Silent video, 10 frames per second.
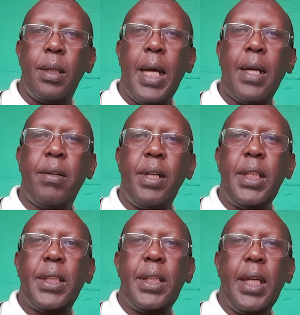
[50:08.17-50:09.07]
A
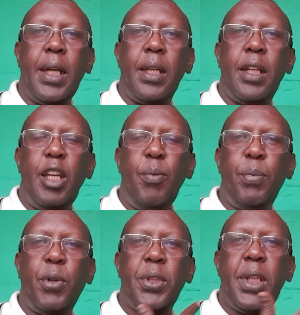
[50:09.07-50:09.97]
Christian
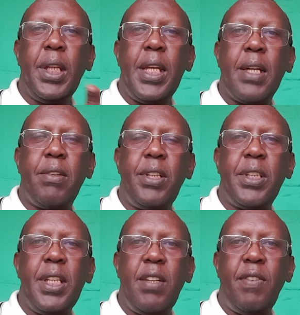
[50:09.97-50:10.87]
imposing their
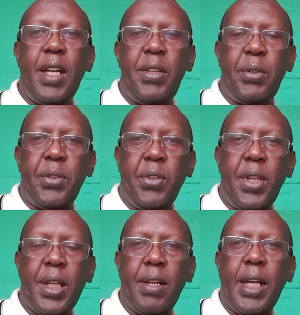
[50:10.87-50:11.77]
Christian values on
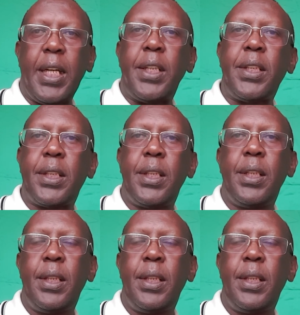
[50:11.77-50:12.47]
the client.